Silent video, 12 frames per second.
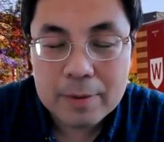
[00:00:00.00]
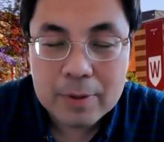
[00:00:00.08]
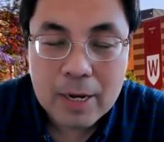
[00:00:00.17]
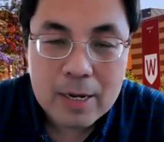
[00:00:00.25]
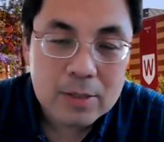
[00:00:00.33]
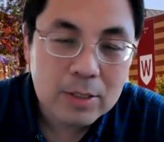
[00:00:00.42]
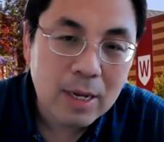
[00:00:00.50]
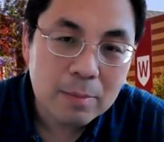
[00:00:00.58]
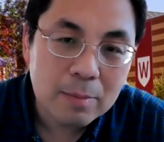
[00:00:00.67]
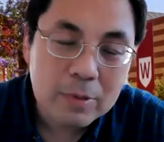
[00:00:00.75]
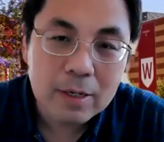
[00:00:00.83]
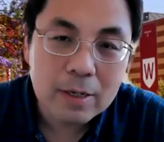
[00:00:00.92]
is
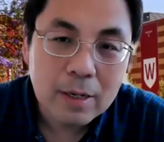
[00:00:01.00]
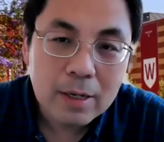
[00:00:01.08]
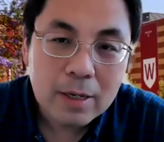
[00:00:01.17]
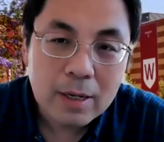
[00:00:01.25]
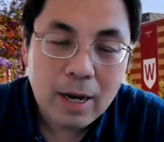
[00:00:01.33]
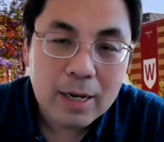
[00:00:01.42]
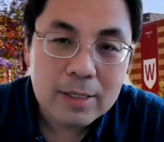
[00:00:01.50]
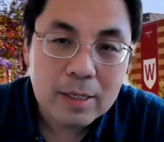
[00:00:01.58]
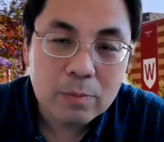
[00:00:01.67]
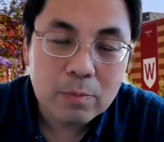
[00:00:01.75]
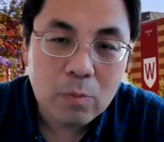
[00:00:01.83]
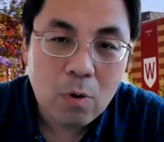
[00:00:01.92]
something I think
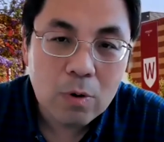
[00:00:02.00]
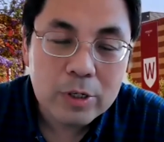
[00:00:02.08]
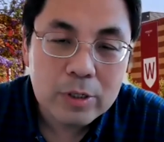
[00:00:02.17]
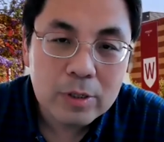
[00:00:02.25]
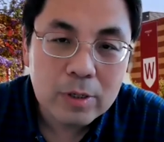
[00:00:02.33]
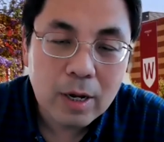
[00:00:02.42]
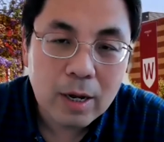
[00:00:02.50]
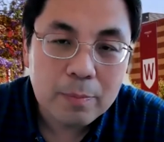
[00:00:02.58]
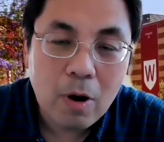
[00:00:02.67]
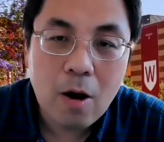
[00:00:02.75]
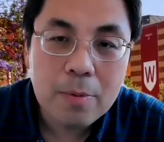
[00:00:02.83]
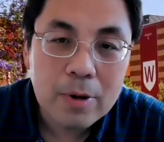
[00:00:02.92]
more
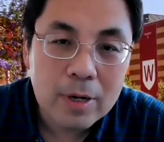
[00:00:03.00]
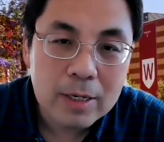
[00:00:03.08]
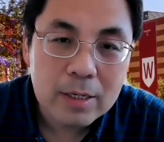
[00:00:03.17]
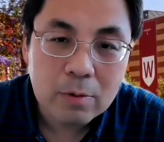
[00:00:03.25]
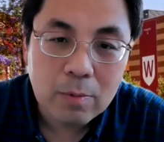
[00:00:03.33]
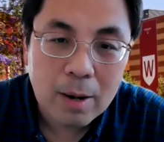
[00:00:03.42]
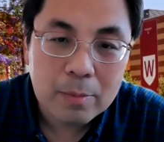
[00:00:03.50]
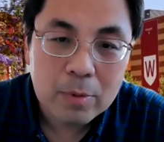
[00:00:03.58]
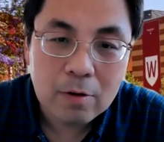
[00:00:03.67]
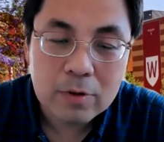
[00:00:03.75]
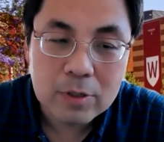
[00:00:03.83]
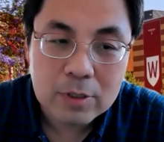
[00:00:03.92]
popular in the web
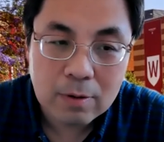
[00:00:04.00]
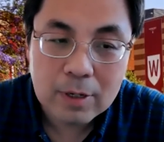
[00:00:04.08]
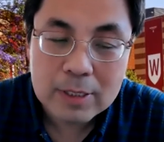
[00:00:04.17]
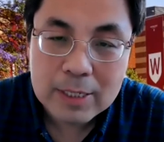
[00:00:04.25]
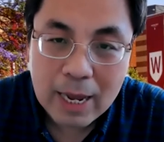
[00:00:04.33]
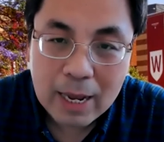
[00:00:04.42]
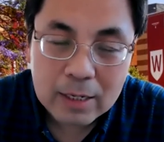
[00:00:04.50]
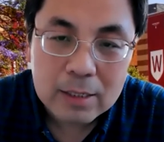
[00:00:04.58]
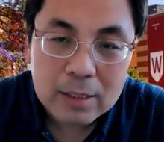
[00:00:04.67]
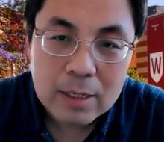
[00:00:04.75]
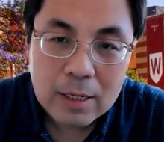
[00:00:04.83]
novel storytelling.